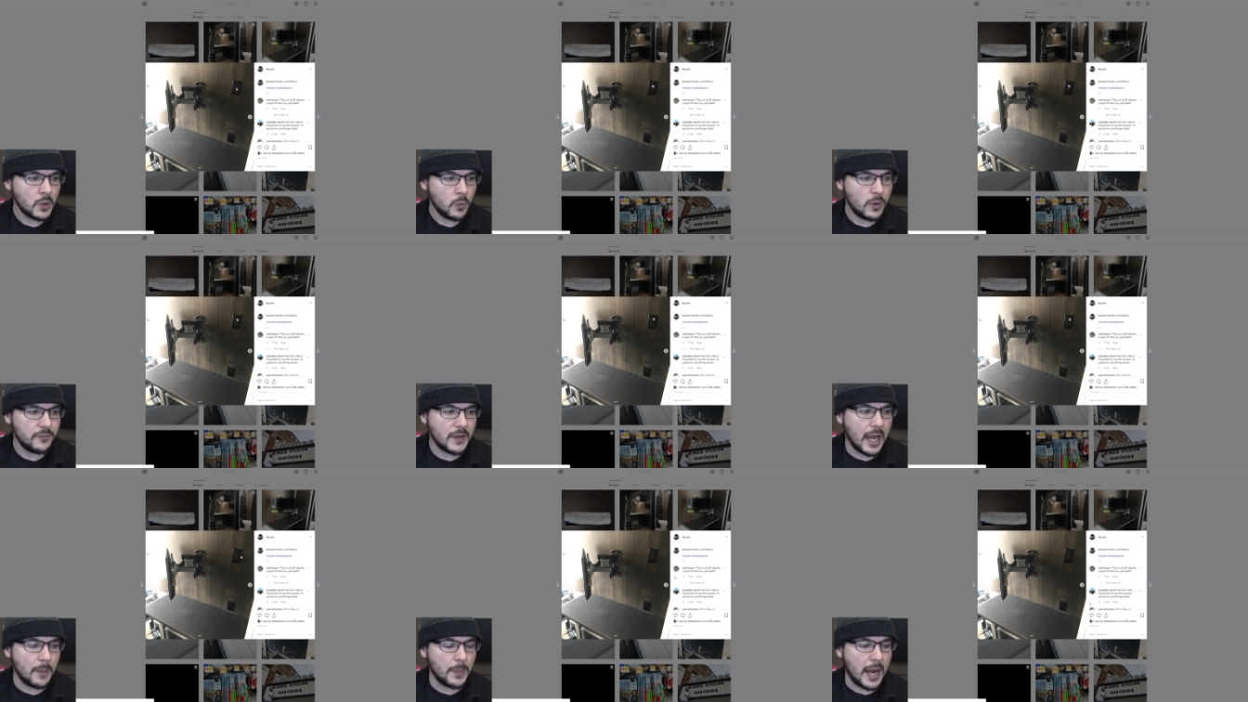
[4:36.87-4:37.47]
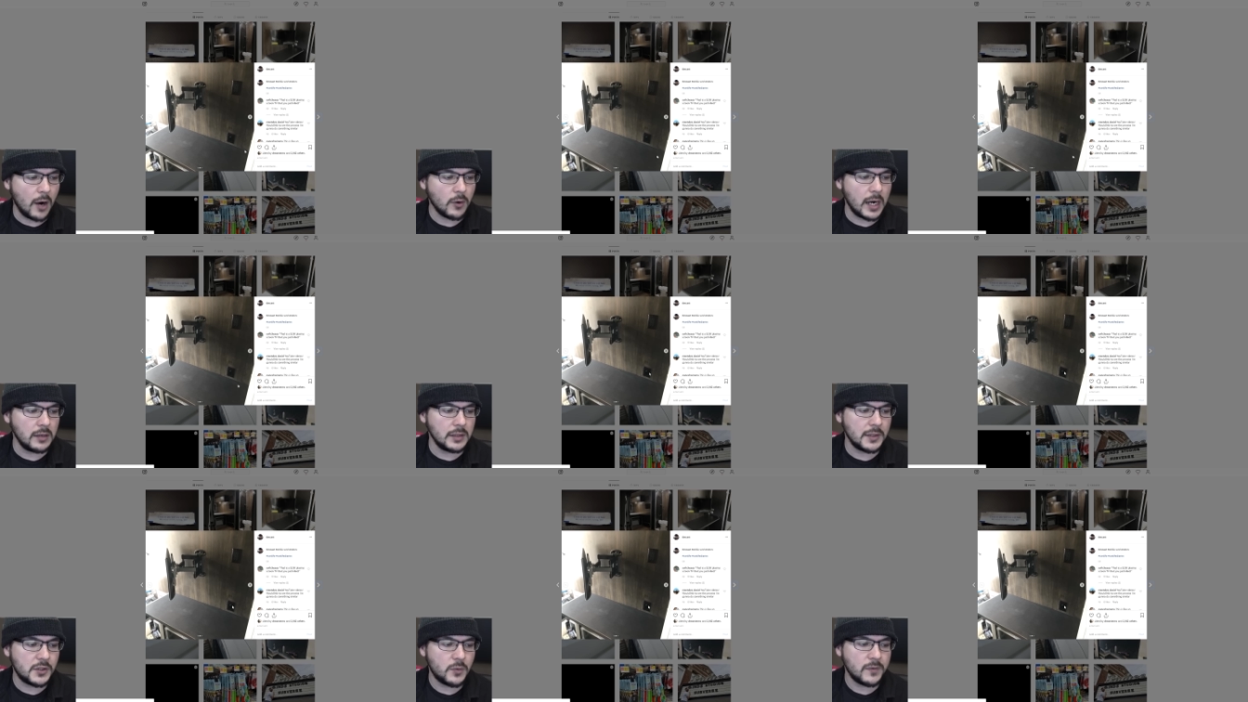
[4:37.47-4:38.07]
We've got power
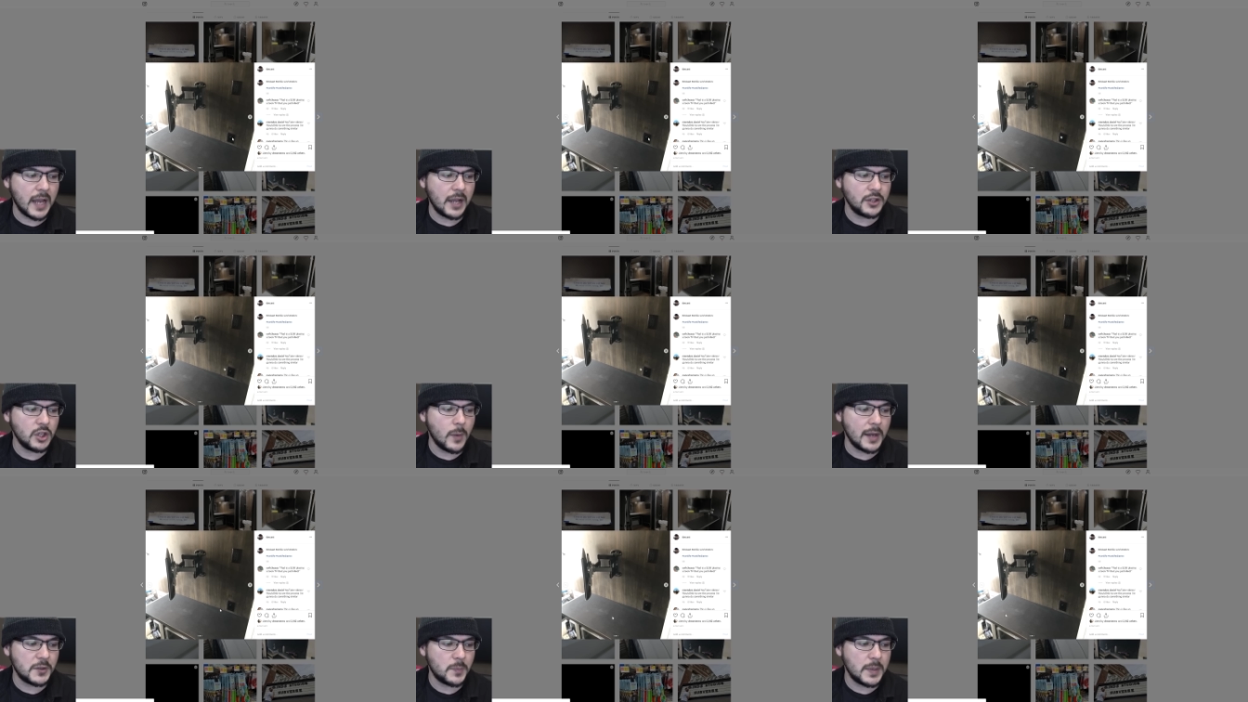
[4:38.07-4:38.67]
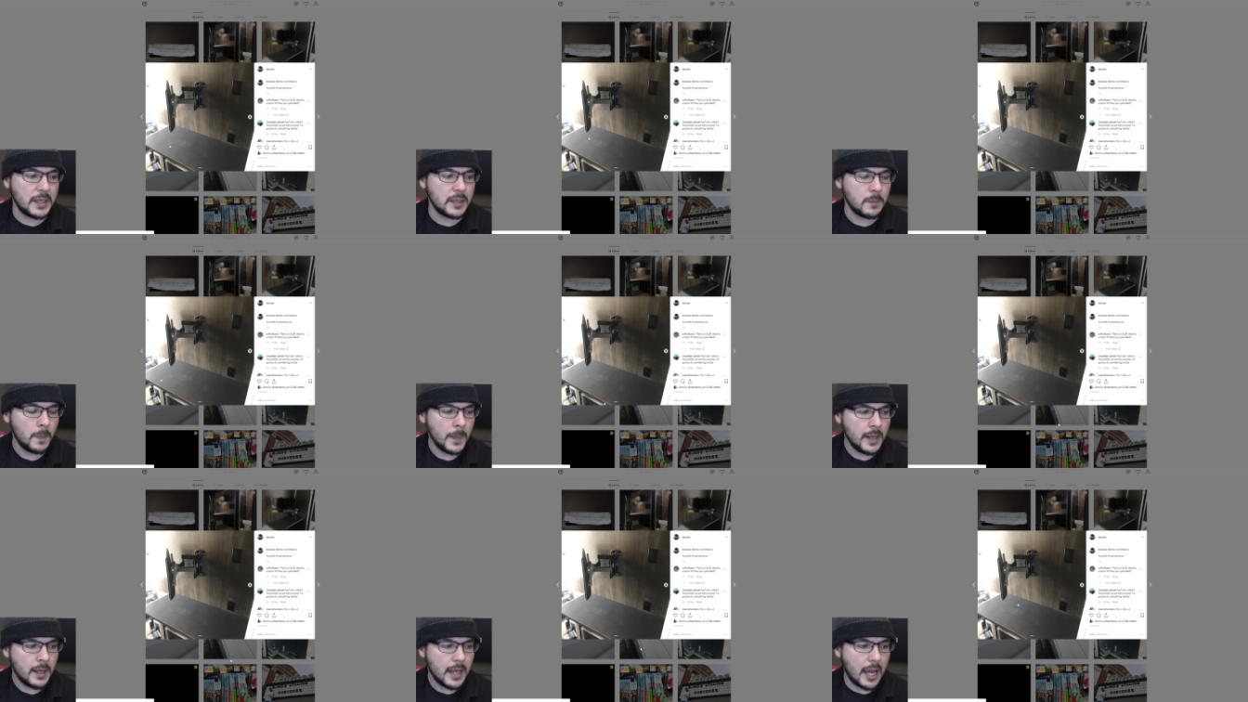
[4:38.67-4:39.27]
outlets. We've got USB.
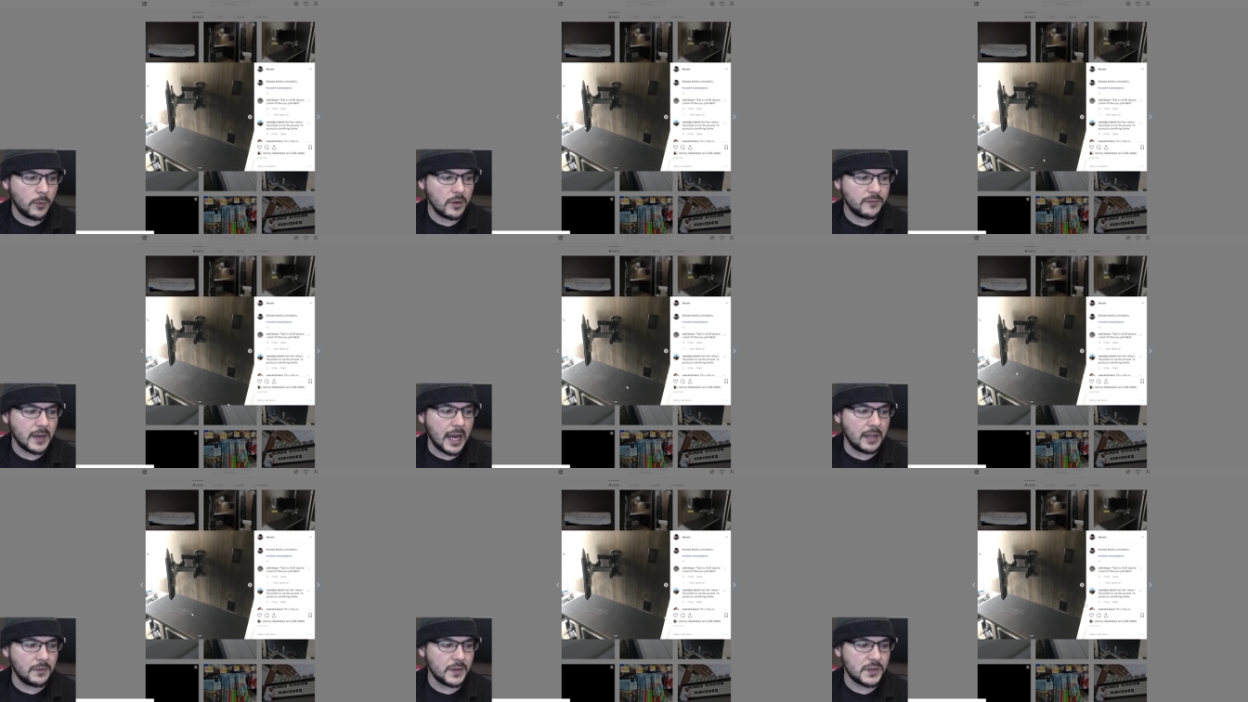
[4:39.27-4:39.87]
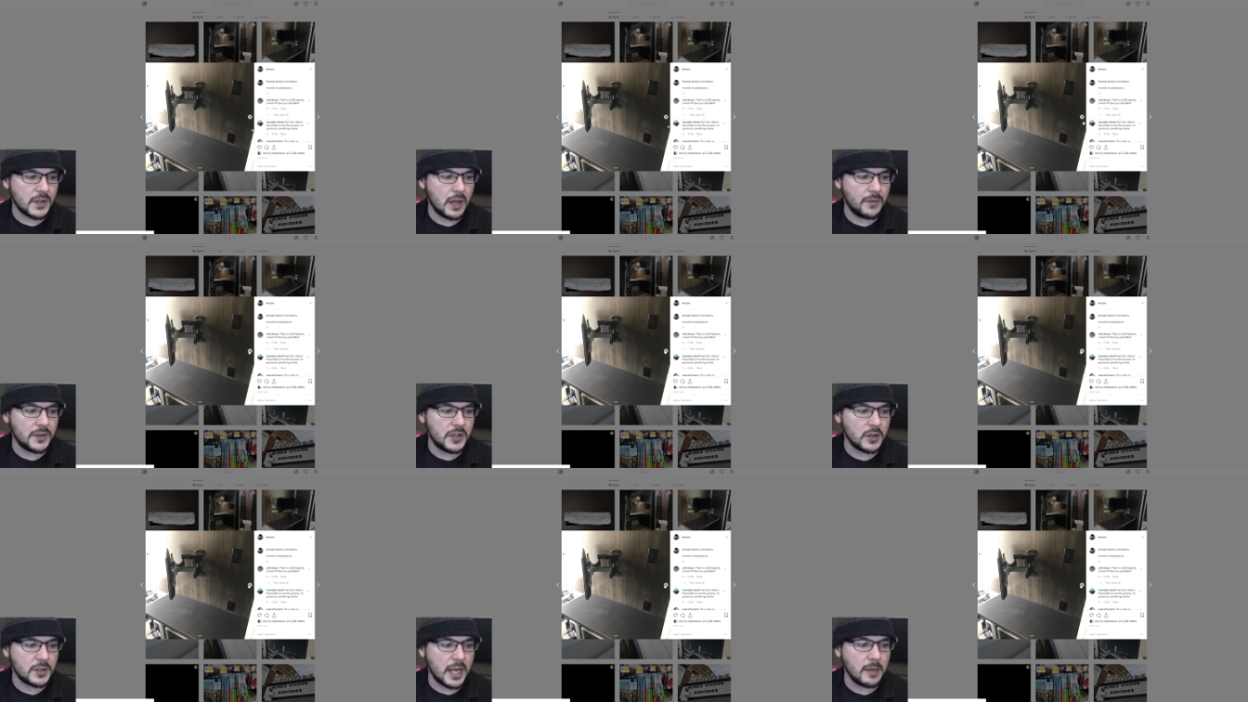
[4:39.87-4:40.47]
And we've got this,
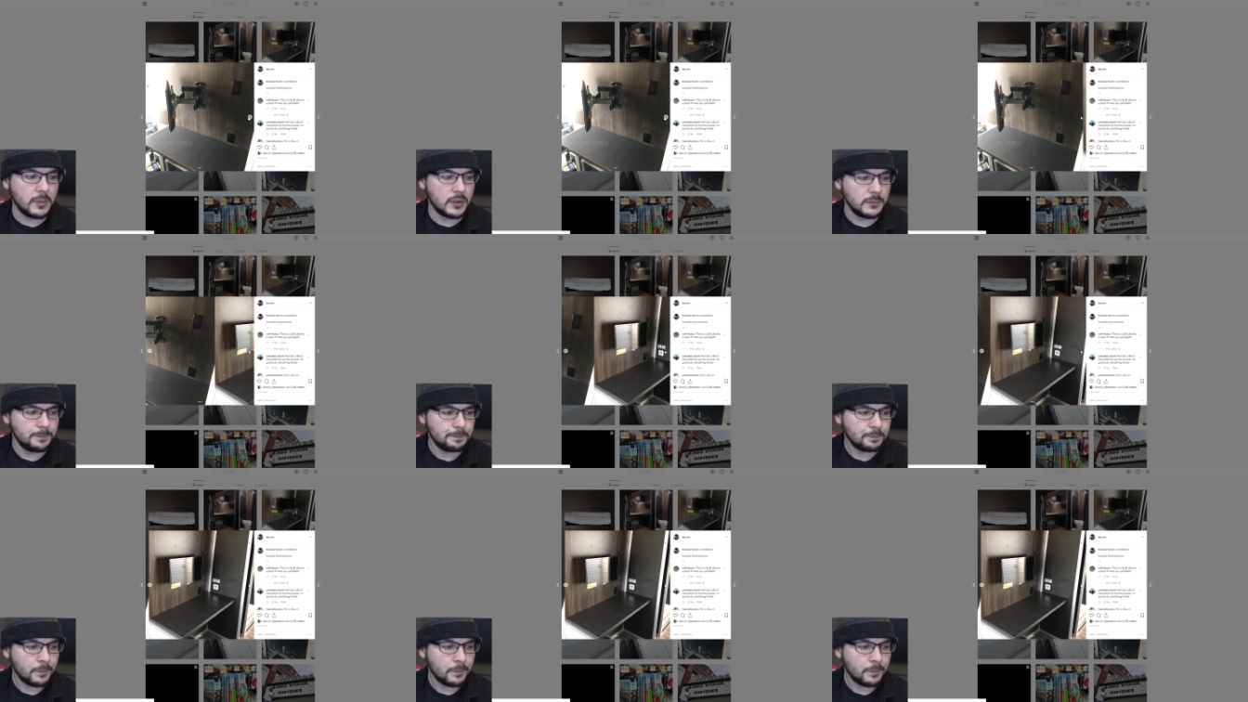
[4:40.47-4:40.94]
this here table.